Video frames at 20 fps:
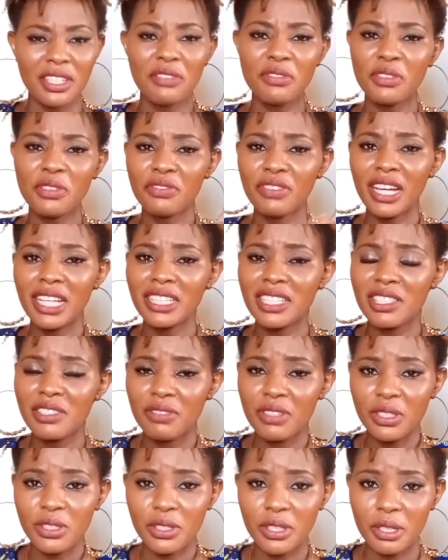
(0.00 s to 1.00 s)
If you find
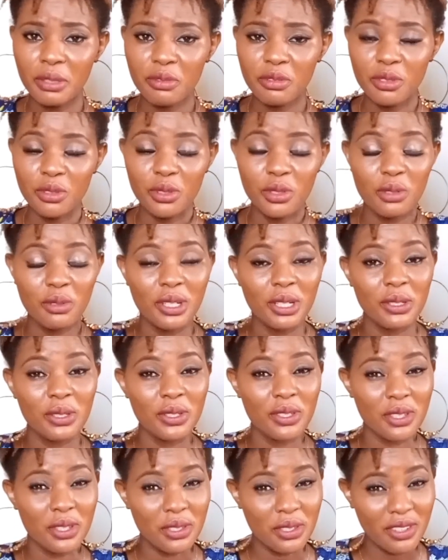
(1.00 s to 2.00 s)
this video helpful, do
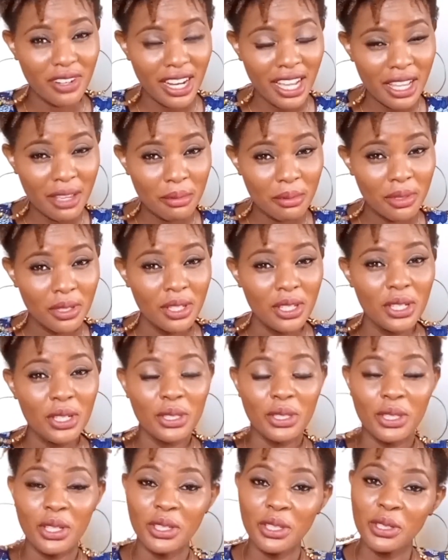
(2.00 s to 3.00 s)
well to subscribe,
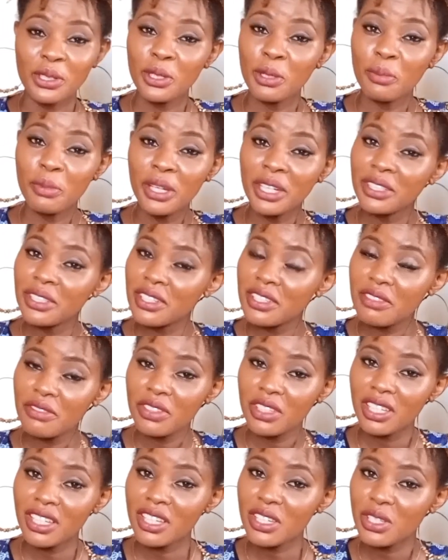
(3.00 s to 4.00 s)
turn on your bell
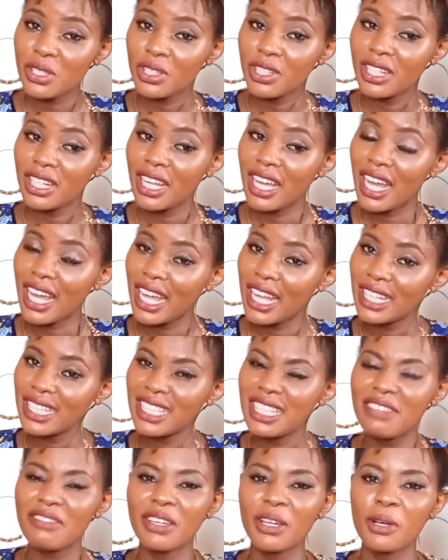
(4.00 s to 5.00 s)
notification,
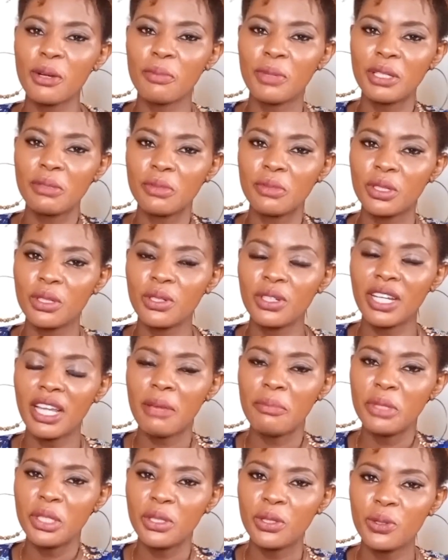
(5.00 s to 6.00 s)
and leave a comment below.
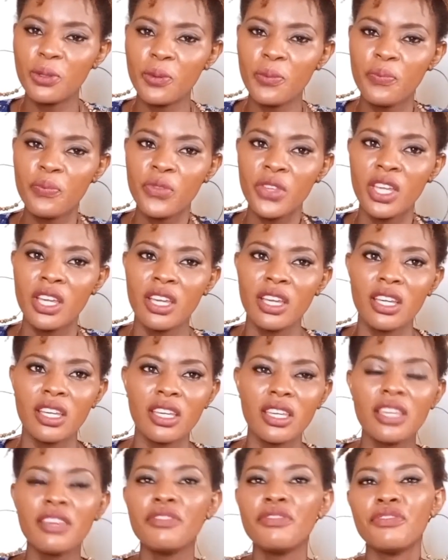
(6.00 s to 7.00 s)
Let me know
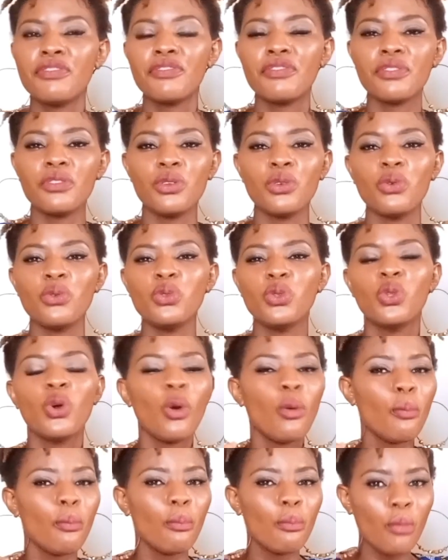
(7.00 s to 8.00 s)
if you
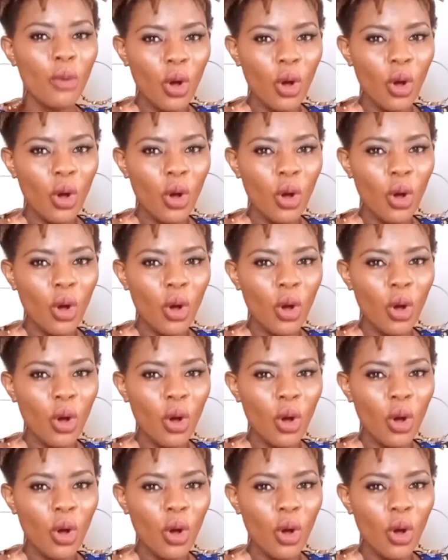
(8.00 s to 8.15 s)
know